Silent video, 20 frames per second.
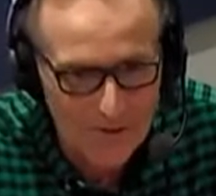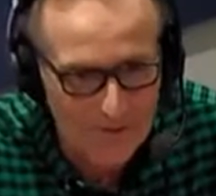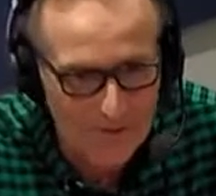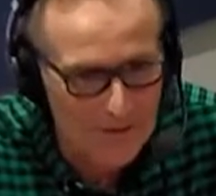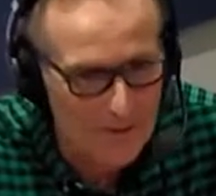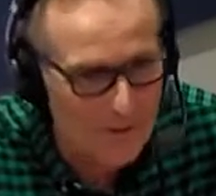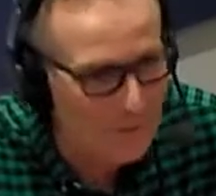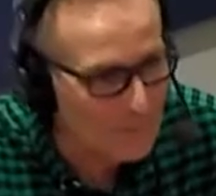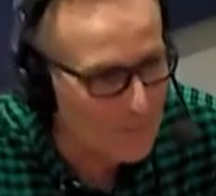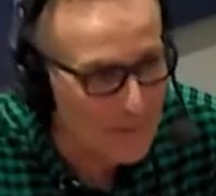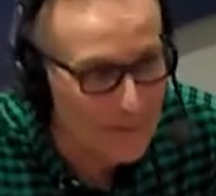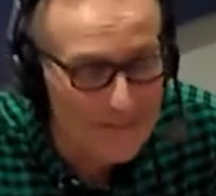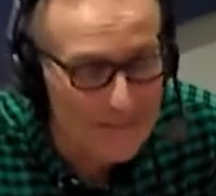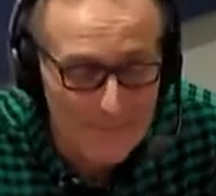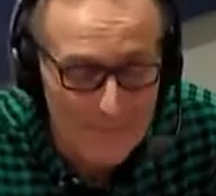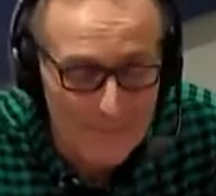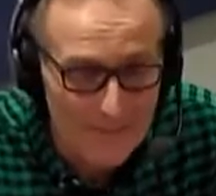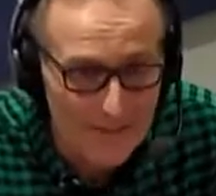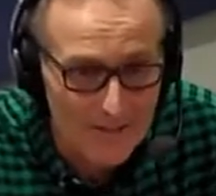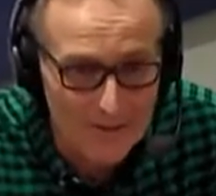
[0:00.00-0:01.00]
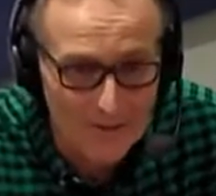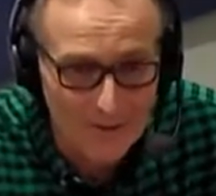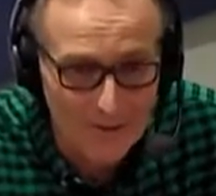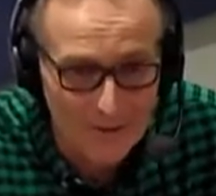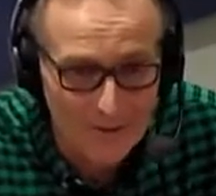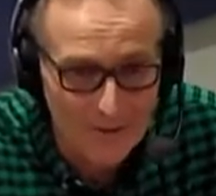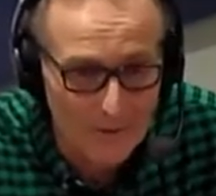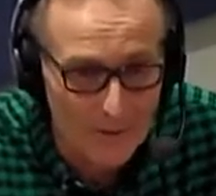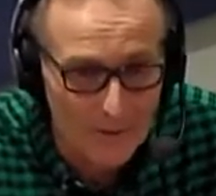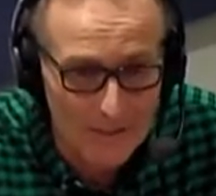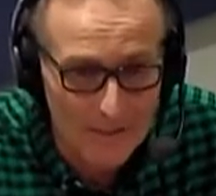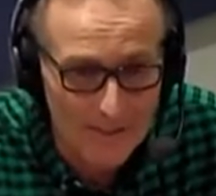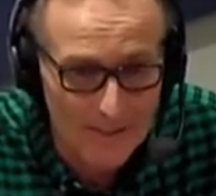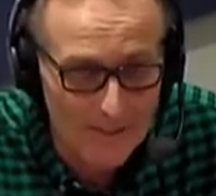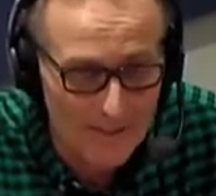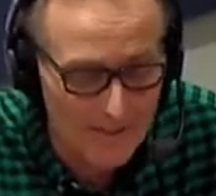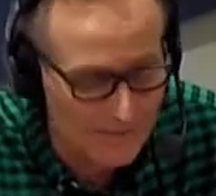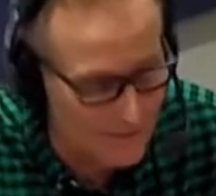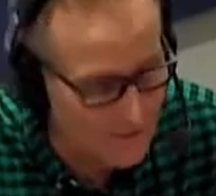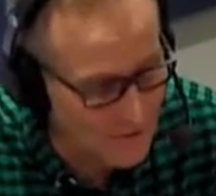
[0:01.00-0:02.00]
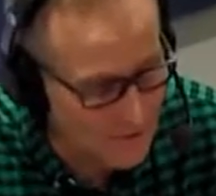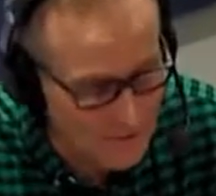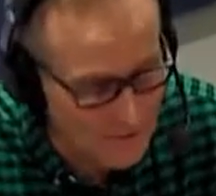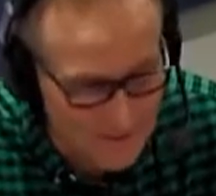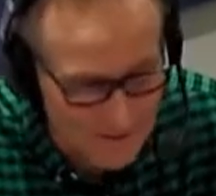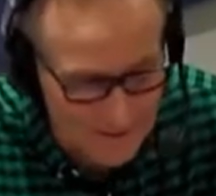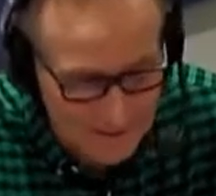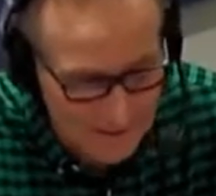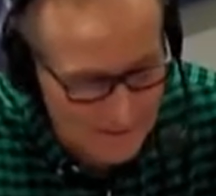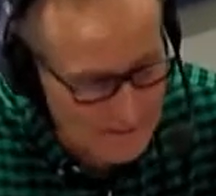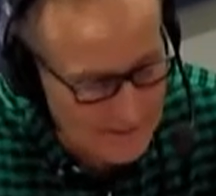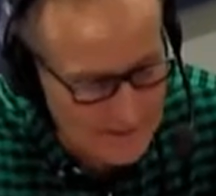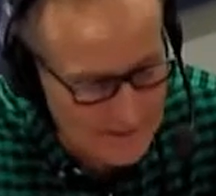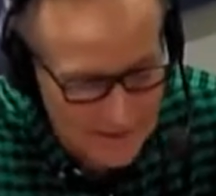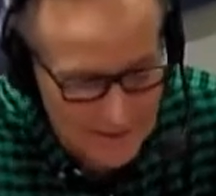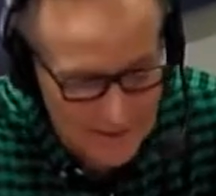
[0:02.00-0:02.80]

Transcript: They were playing the Minnesota Twins. Folks, let me tell you,